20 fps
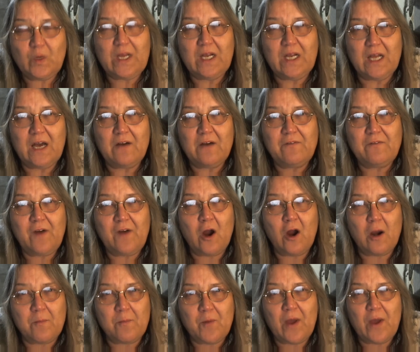We love
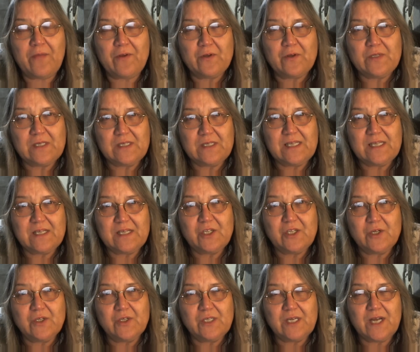our brothers and
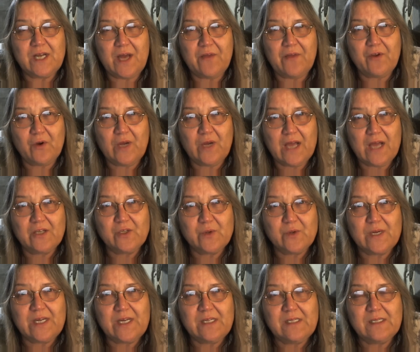sisters in other
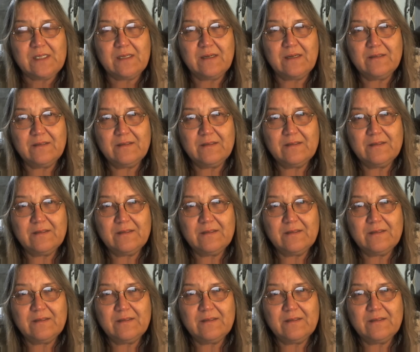countries.